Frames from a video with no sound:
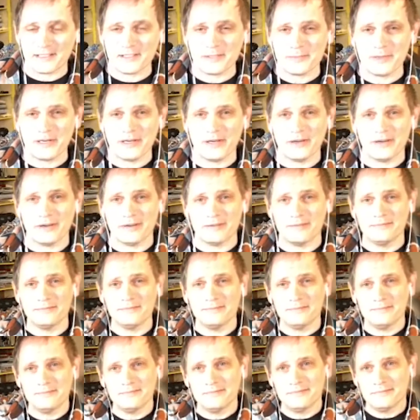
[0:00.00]
glad to be
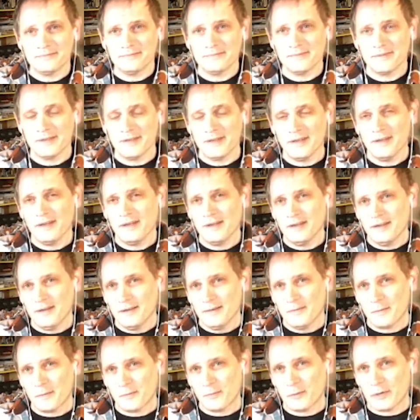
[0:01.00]
here.
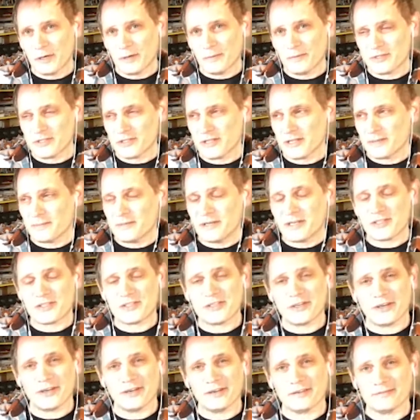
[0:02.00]
Where would you like
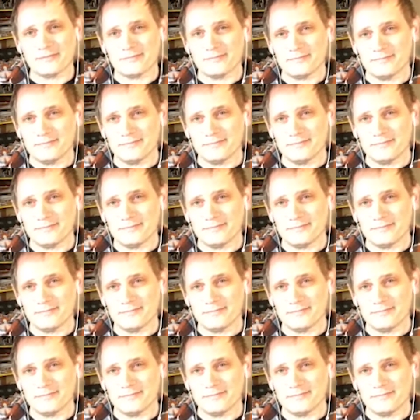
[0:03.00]
me to start?